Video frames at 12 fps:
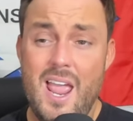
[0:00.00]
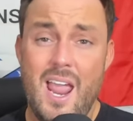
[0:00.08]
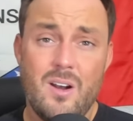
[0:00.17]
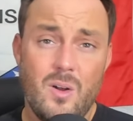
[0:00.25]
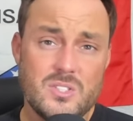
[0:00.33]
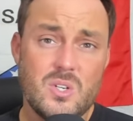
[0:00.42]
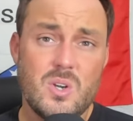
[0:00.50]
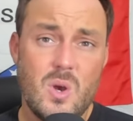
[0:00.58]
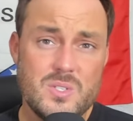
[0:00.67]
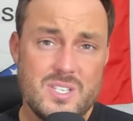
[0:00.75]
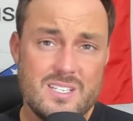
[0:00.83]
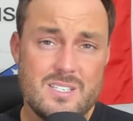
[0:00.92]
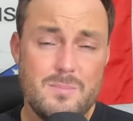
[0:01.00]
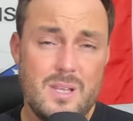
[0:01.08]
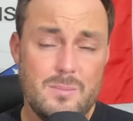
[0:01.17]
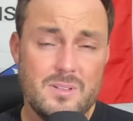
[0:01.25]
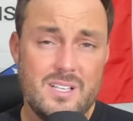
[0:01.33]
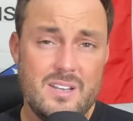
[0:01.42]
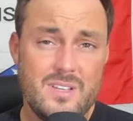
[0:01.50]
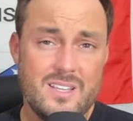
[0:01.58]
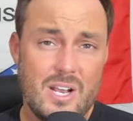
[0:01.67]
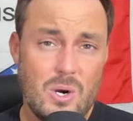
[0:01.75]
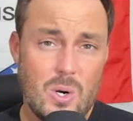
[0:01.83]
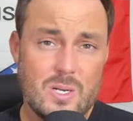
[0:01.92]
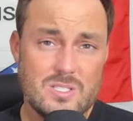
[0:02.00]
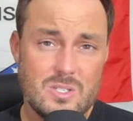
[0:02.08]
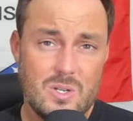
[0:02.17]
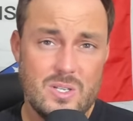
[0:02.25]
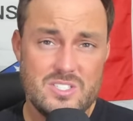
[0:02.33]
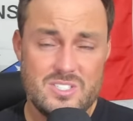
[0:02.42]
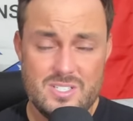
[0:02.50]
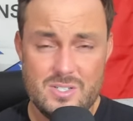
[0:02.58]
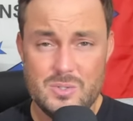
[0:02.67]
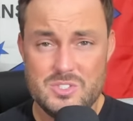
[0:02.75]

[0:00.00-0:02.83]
and also goes into me believing that Arkansas is still,